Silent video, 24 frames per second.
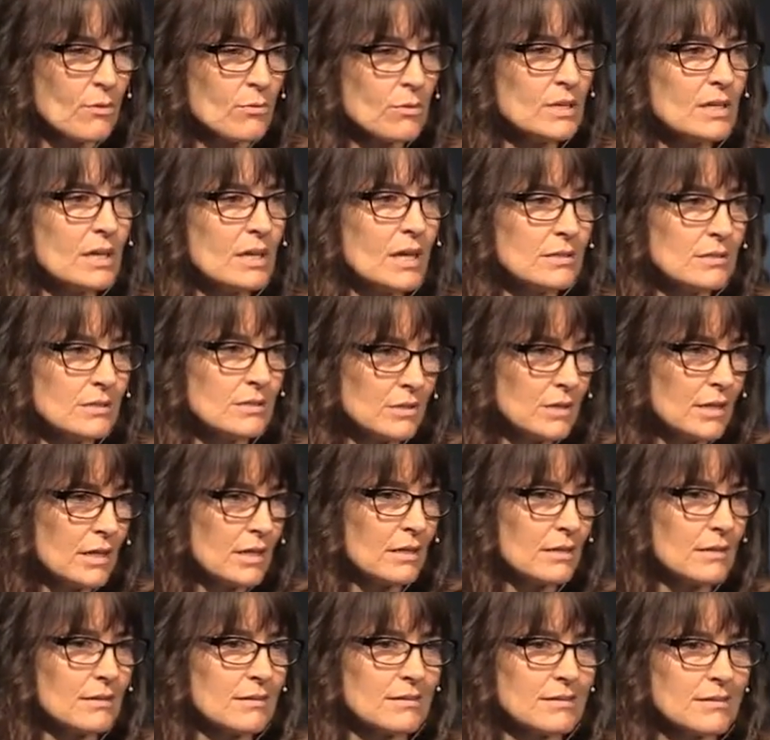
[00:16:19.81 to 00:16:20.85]

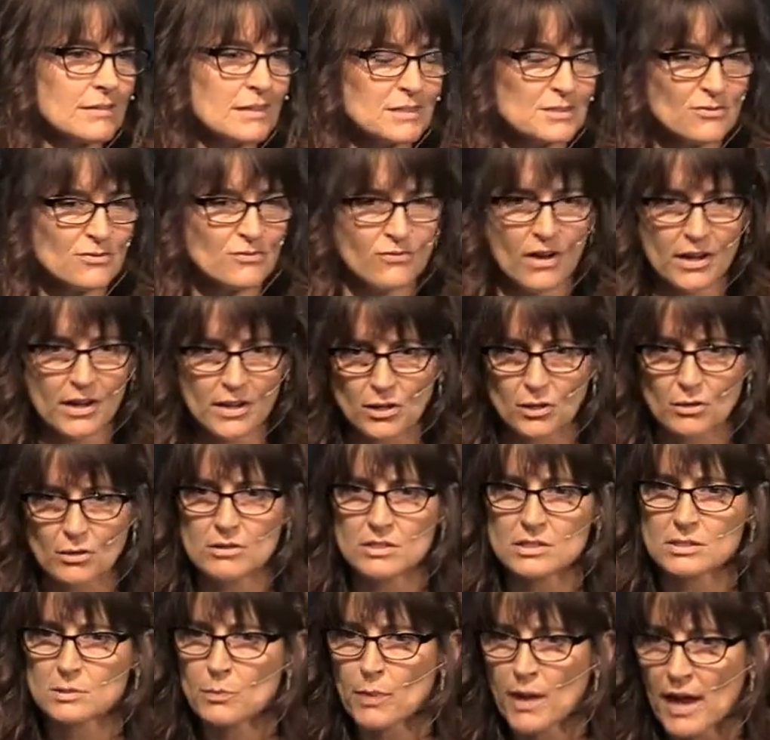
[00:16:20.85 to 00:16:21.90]
rekindling this fire,
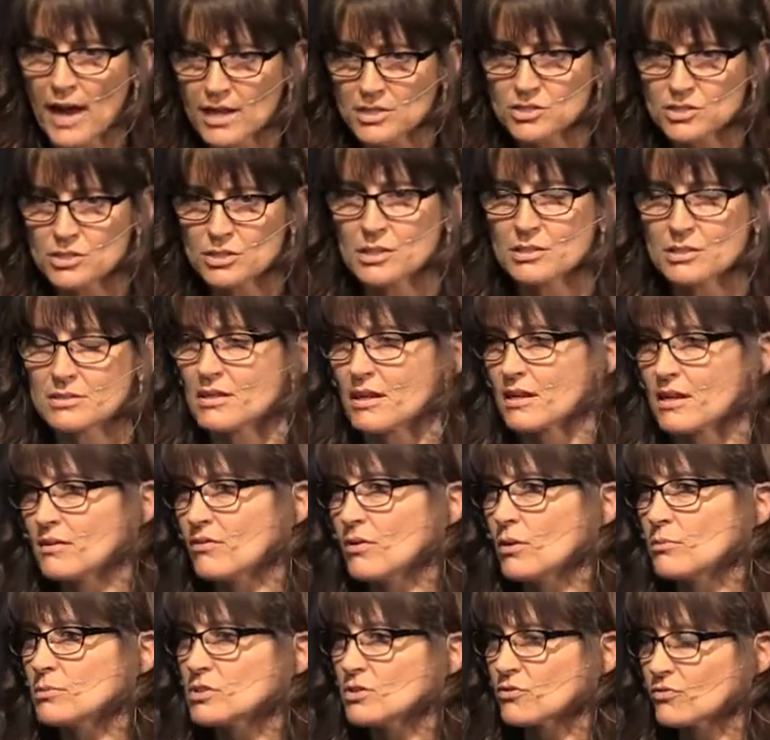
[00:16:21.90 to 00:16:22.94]
this passion inside
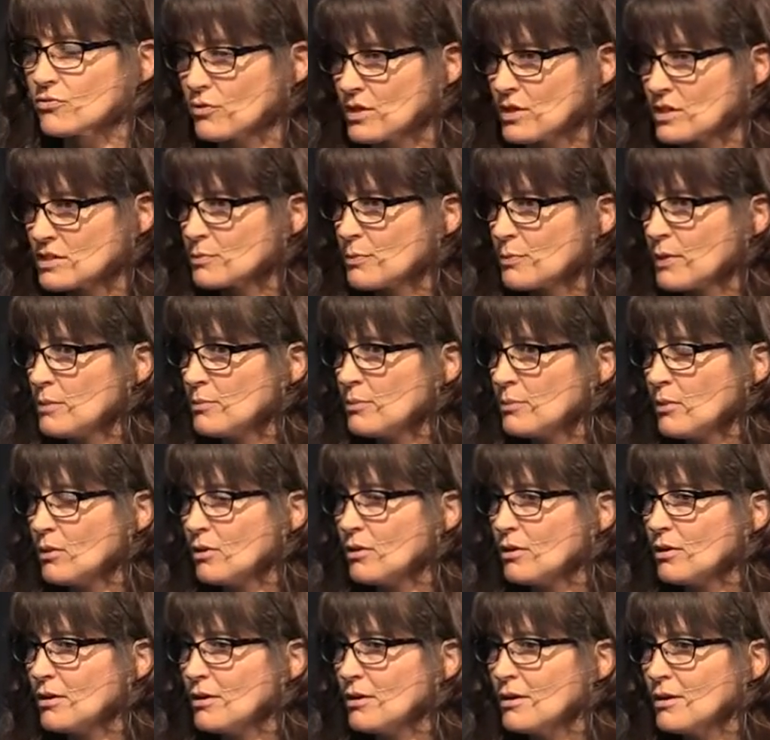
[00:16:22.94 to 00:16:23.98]
of him to free his
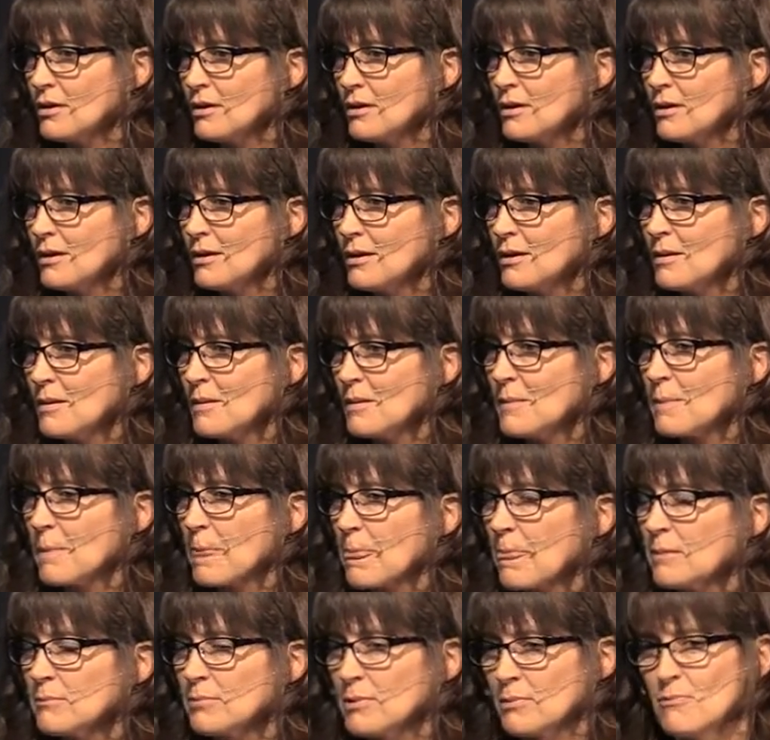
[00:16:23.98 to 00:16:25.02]
people.
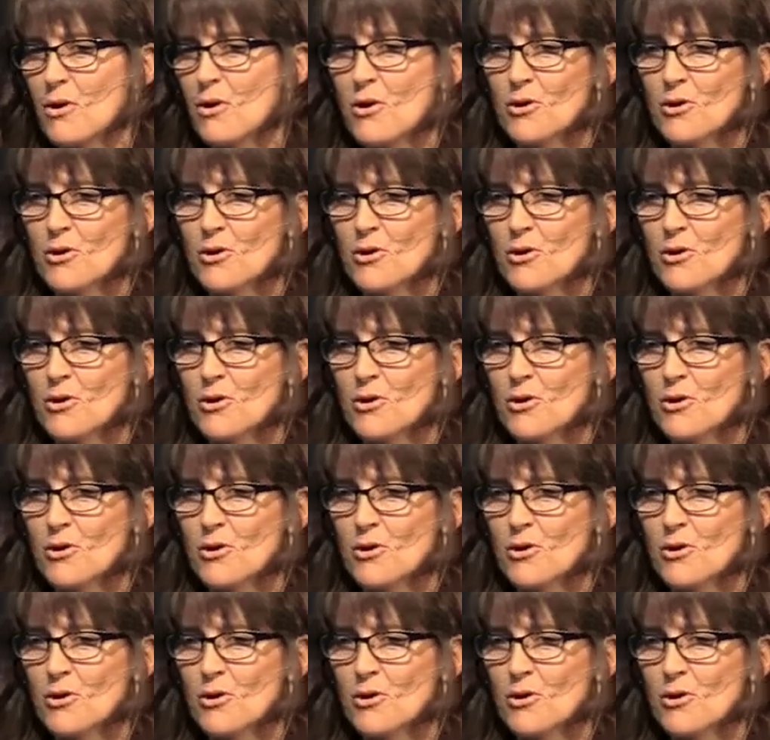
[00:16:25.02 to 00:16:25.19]
But